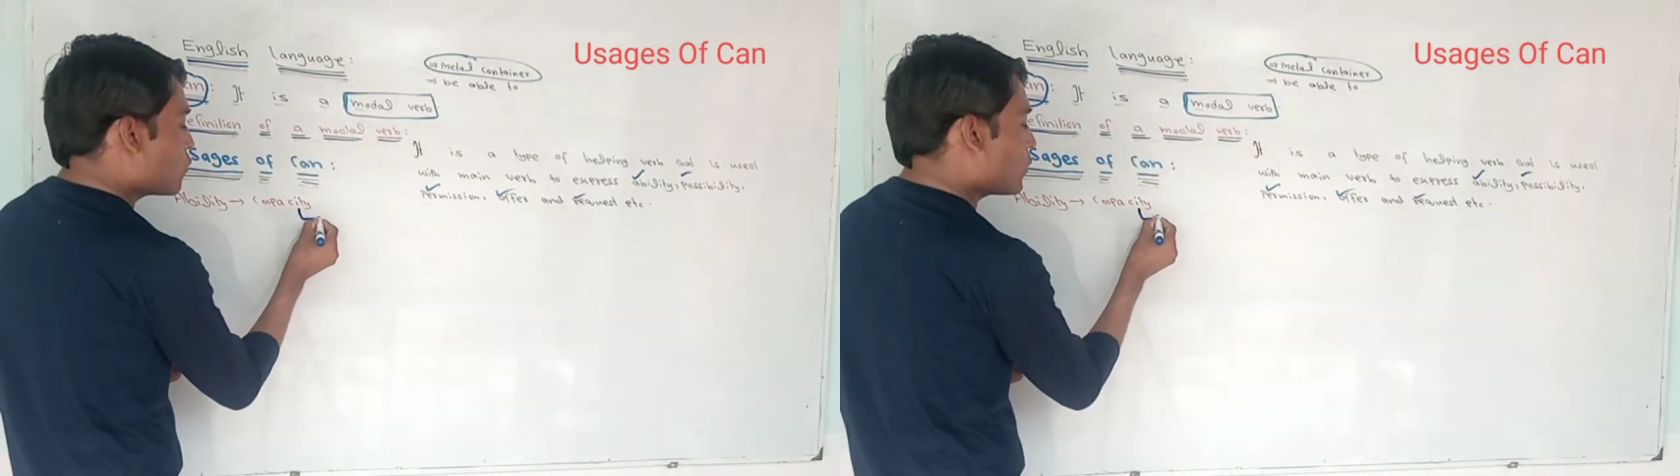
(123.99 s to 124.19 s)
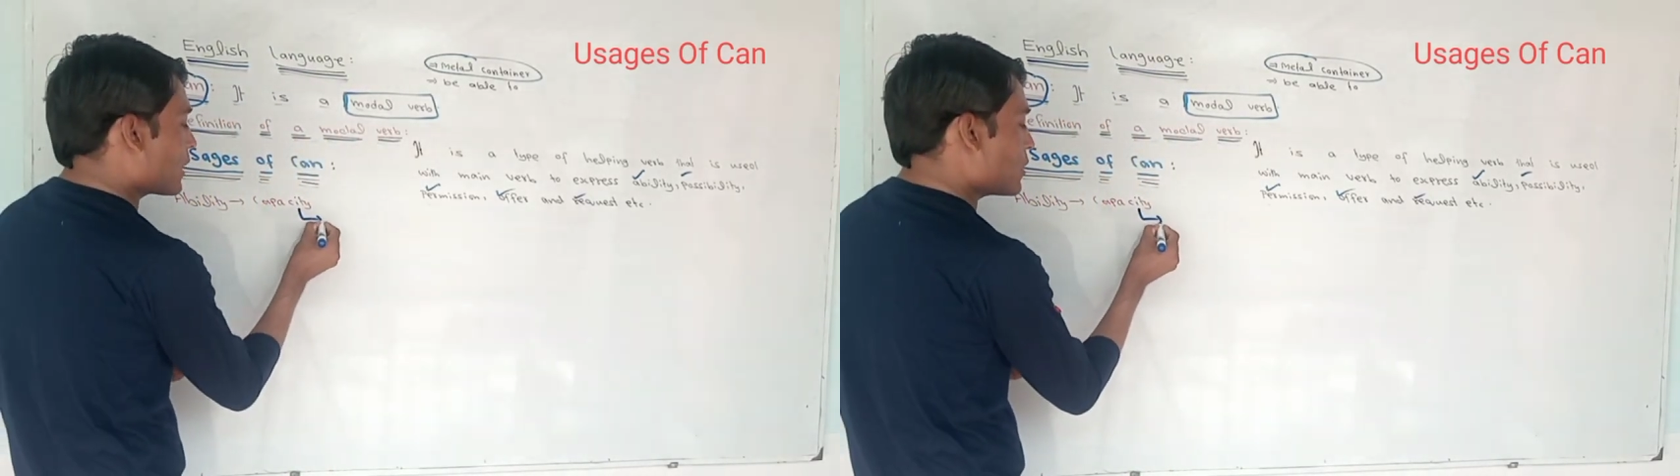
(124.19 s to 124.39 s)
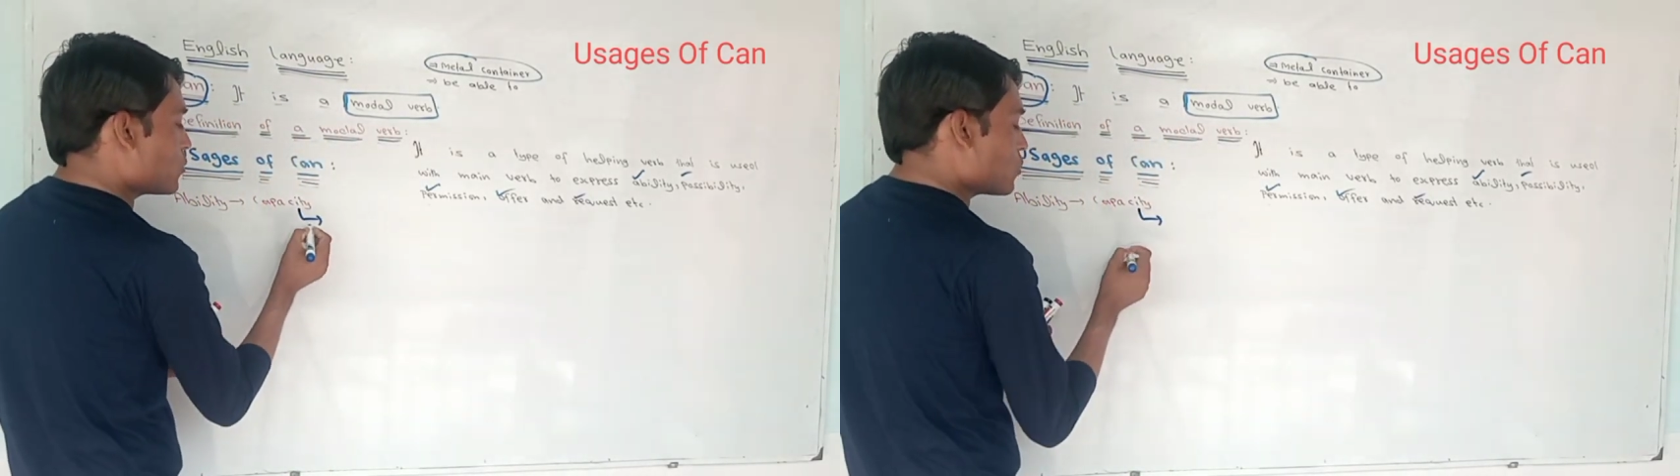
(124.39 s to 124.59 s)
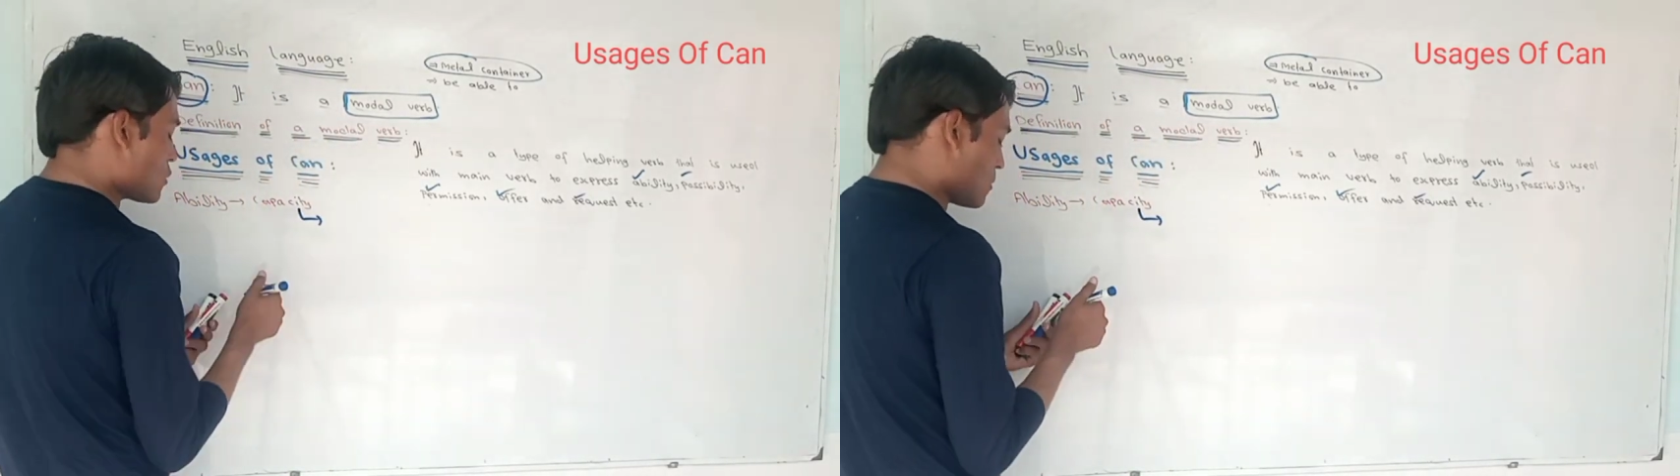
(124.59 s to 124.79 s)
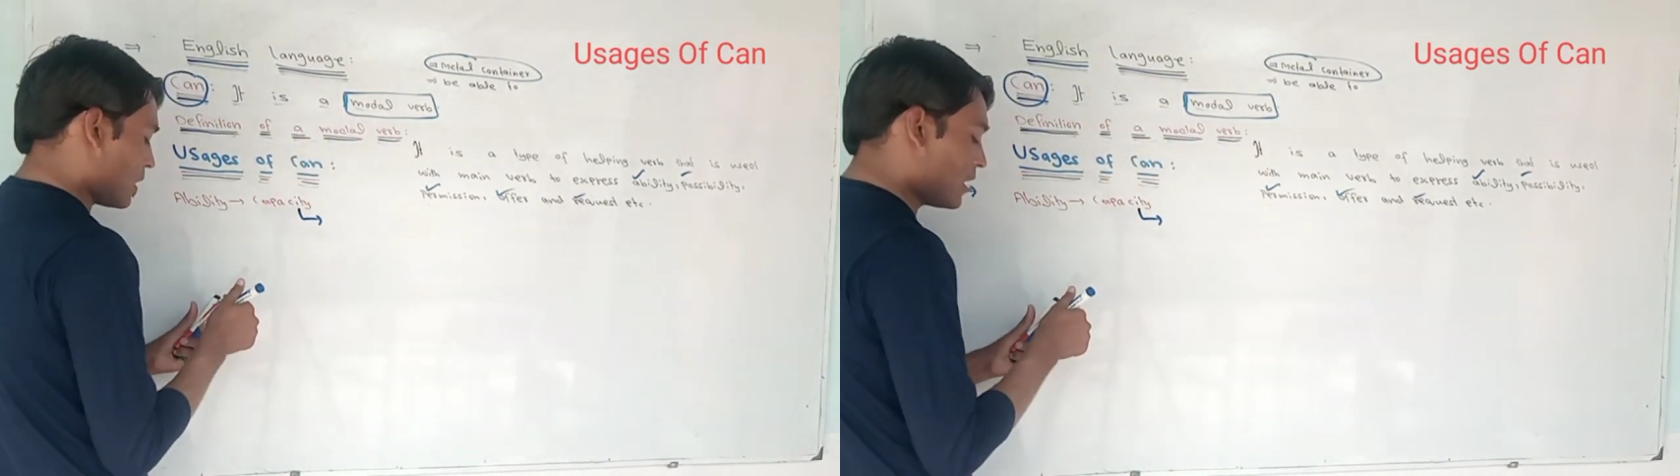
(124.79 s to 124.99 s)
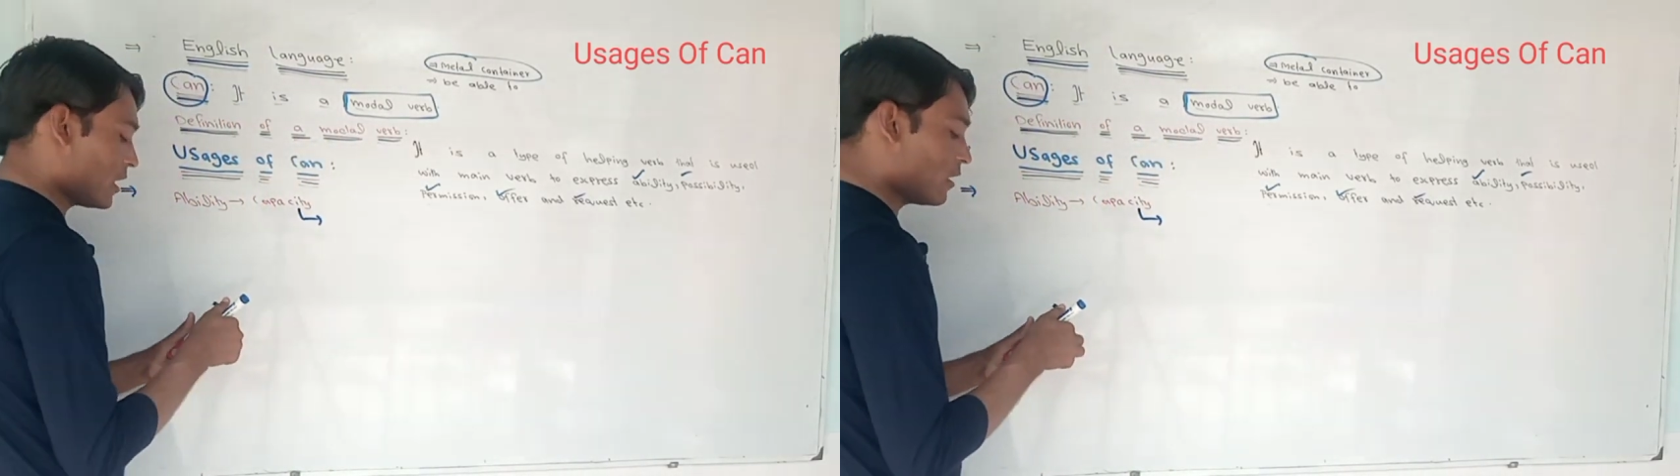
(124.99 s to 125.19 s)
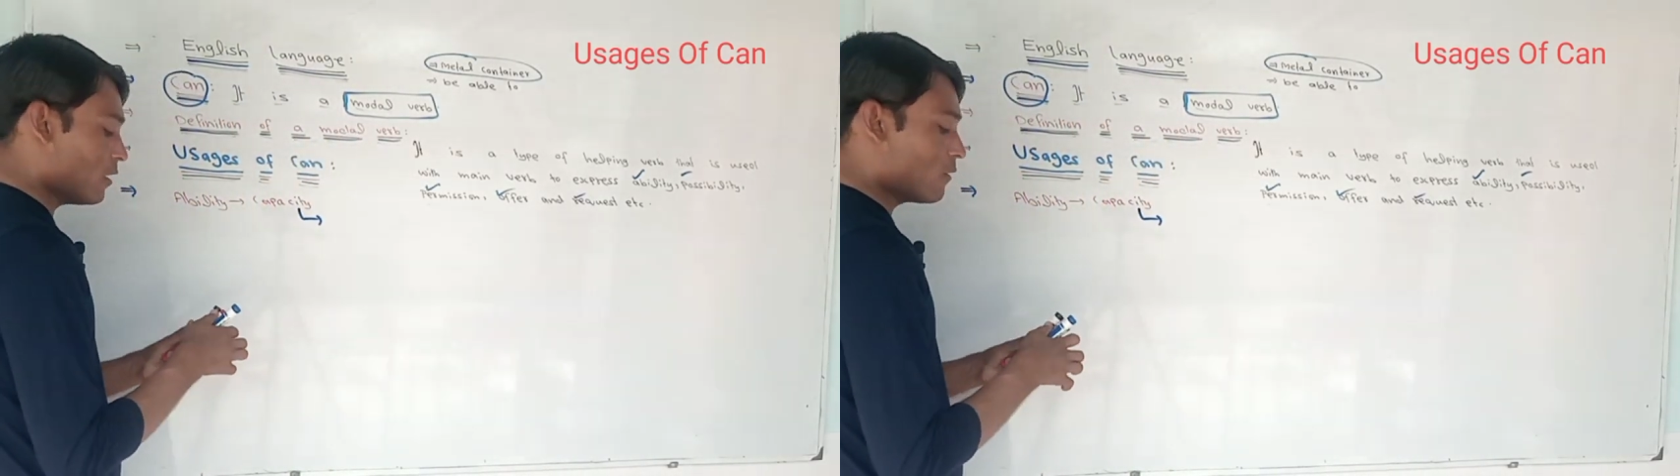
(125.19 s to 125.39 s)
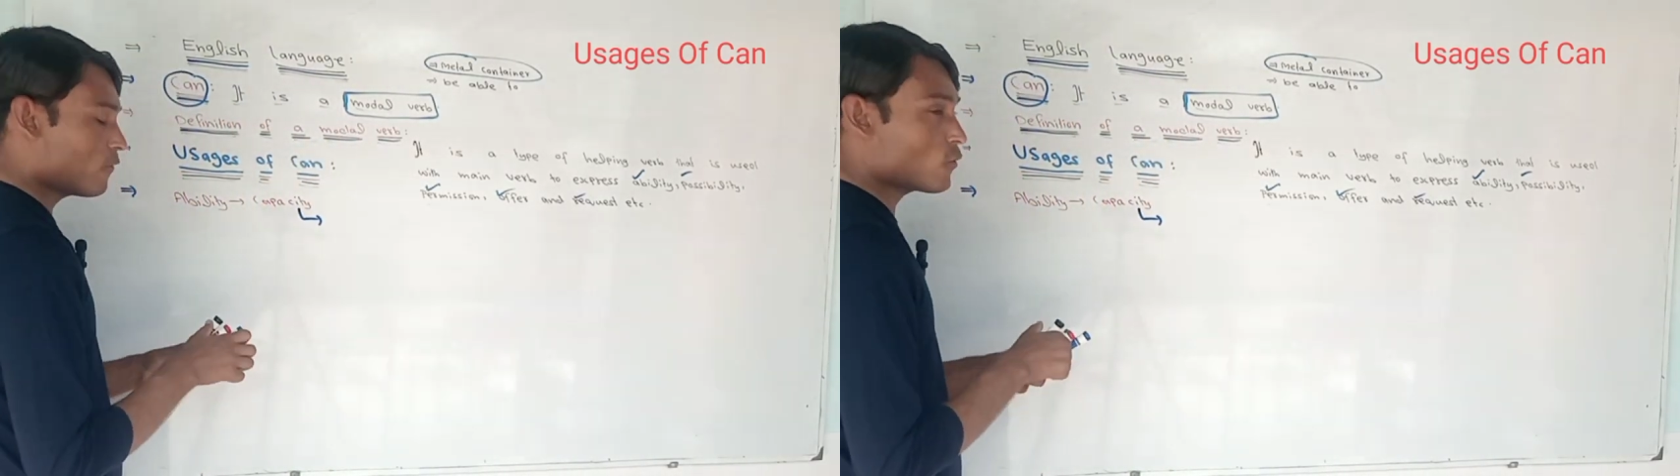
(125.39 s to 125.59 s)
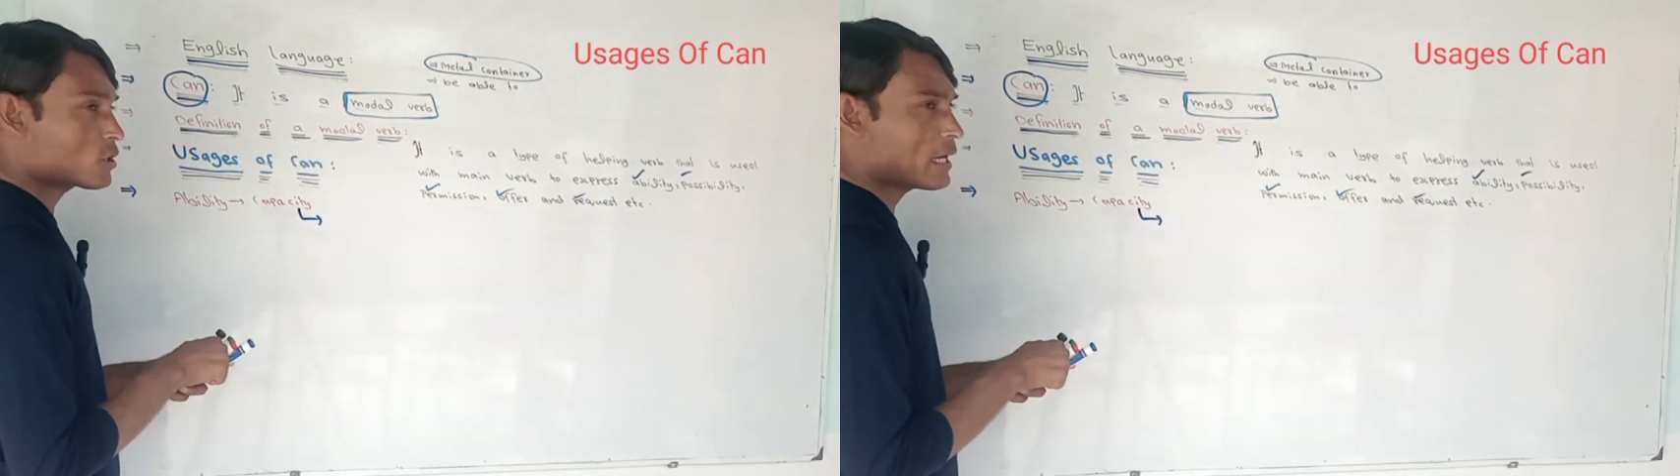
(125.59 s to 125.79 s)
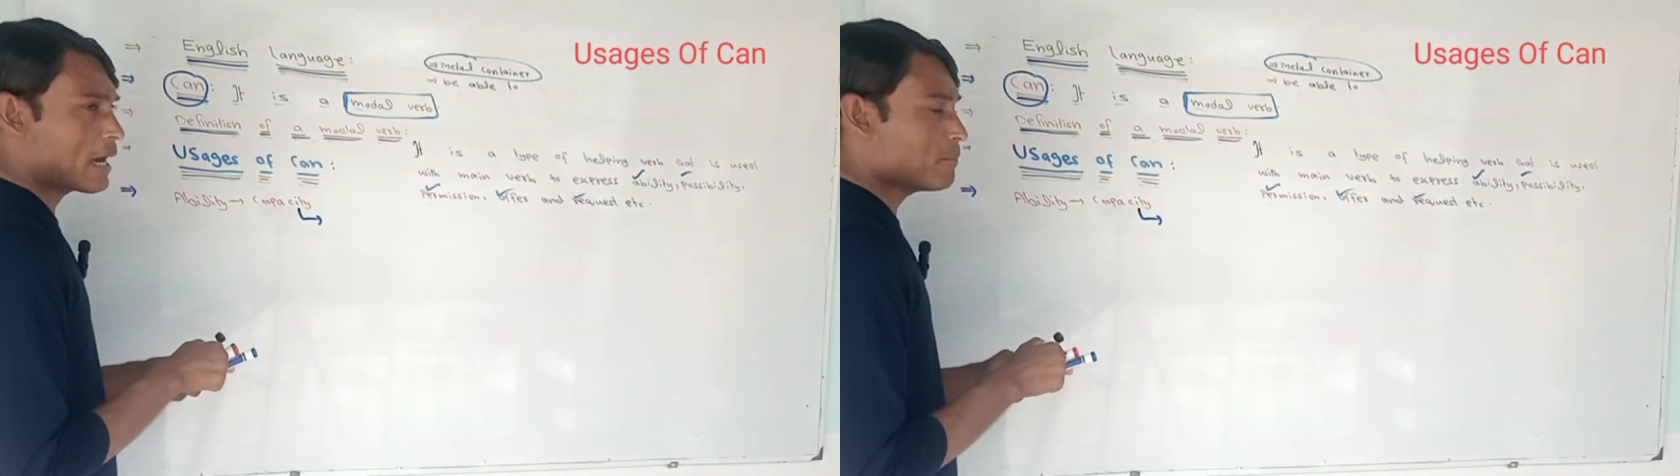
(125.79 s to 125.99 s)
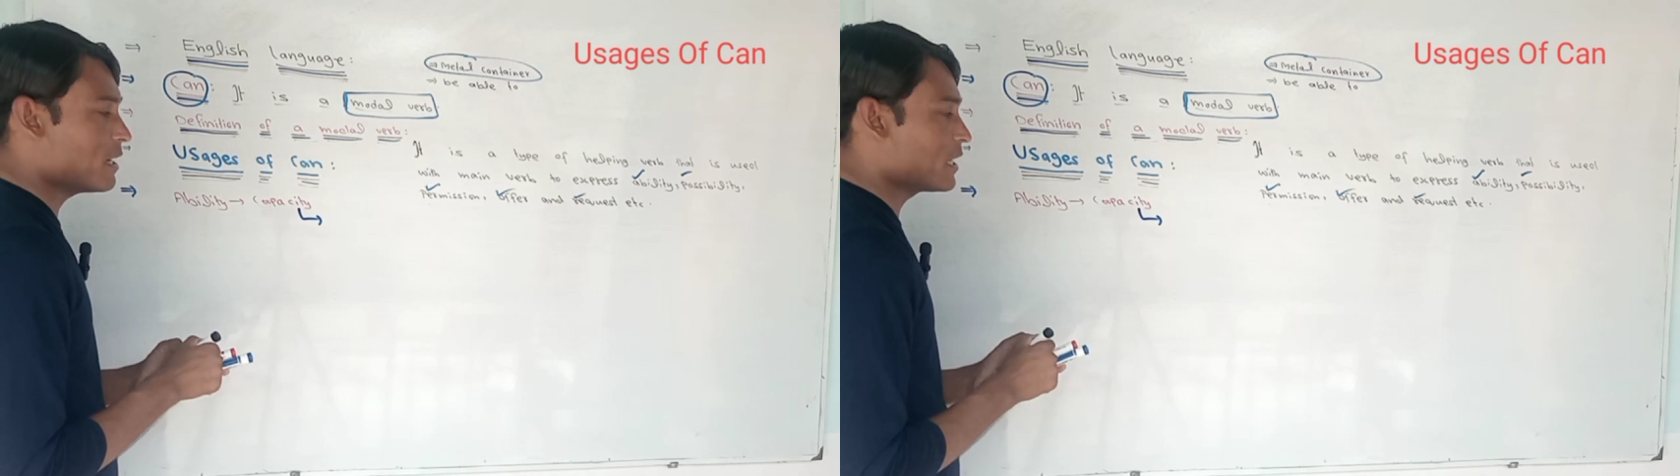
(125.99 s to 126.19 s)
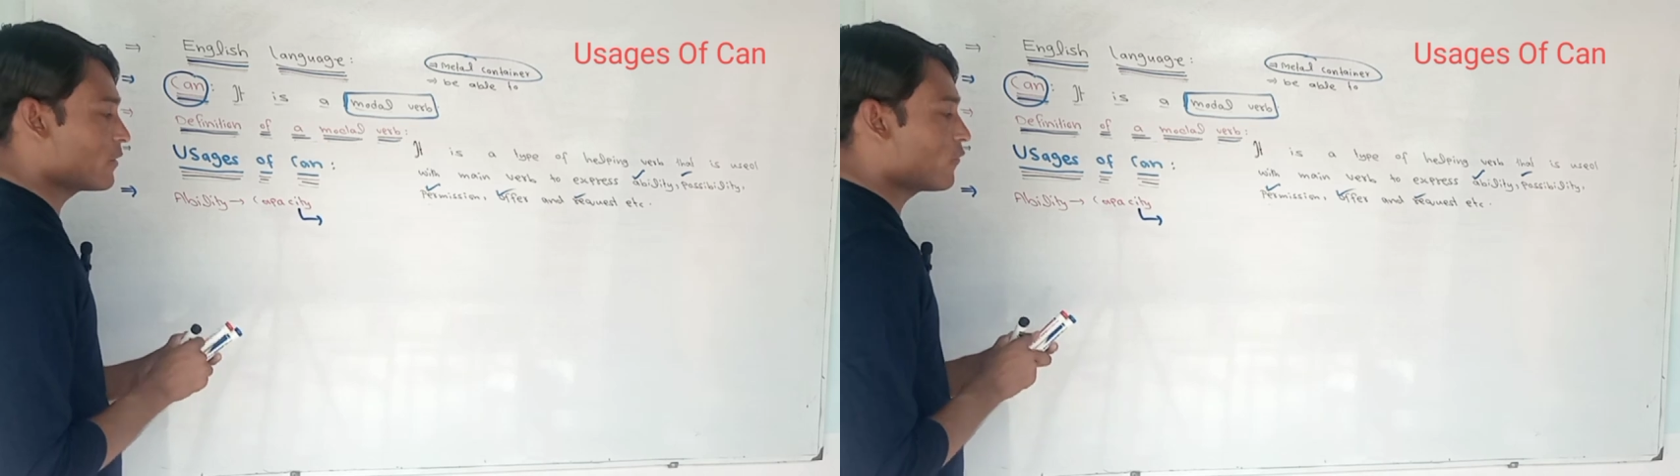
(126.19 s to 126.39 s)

We can use here for the ability.